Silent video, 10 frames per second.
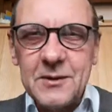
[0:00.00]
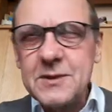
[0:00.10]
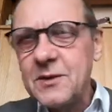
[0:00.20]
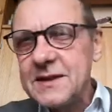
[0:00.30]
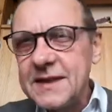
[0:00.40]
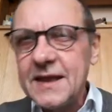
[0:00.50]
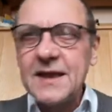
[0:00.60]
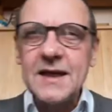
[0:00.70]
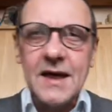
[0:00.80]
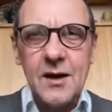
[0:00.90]
was
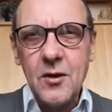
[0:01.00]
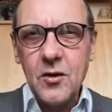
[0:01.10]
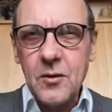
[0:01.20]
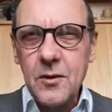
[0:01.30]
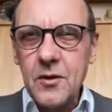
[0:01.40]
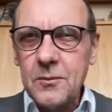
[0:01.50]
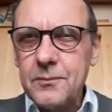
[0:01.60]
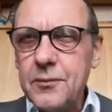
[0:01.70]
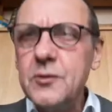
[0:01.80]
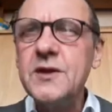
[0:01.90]
Seneca or
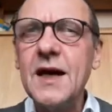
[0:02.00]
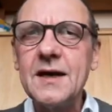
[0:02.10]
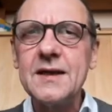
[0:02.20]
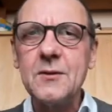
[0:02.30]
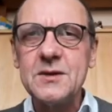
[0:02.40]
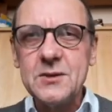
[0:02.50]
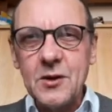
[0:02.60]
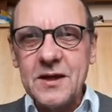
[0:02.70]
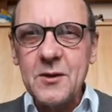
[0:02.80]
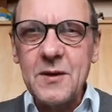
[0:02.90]
Plutarch that was
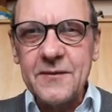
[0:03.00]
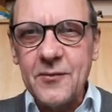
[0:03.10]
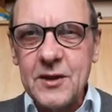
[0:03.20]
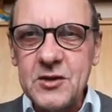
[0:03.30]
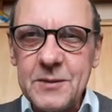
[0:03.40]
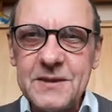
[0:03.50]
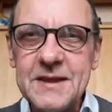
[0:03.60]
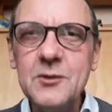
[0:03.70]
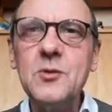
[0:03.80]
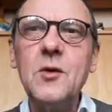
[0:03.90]
talking about friendship. He
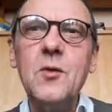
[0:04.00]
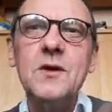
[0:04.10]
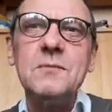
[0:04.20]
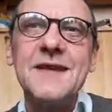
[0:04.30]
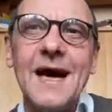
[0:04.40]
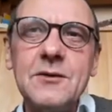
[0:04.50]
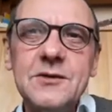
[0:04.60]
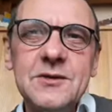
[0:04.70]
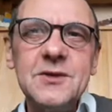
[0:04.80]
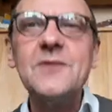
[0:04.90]
said, you don't want
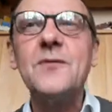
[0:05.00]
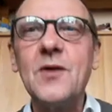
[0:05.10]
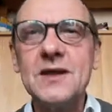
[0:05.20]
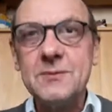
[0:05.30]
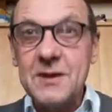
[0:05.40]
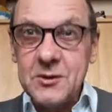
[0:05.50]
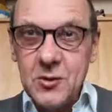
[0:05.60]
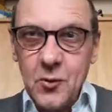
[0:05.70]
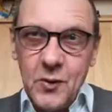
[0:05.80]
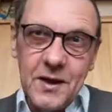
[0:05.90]
thousands of friends, because
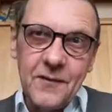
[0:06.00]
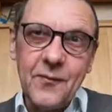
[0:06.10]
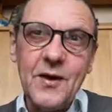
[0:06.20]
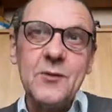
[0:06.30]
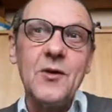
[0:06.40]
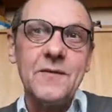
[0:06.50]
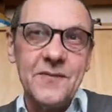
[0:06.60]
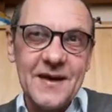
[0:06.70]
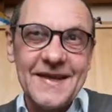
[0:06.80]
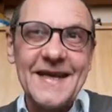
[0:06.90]
your real friend will
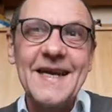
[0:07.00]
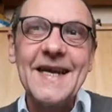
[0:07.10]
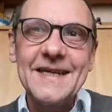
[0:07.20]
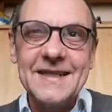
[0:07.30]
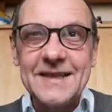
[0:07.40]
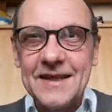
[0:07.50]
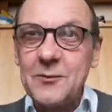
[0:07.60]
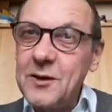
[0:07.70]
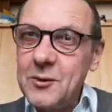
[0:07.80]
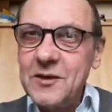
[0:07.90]
feel neglected,
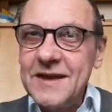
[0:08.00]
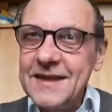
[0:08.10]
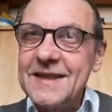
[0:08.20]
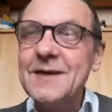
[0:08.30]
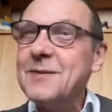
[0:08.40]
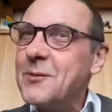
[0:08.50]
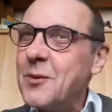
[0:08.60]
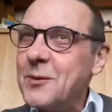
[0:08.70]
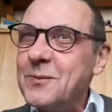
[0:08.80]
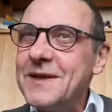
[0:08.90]
and when you need them, they
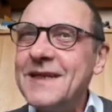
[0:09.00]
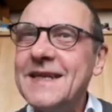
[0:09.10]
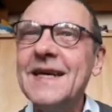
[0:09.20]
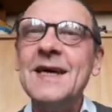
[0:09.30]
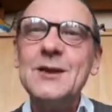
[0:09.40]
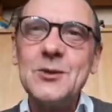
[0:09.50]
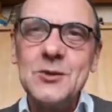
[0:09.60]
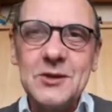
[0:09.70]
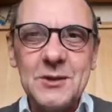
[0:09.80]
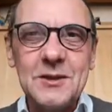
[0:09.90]
won't be there. So
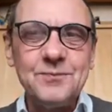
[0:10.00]
just...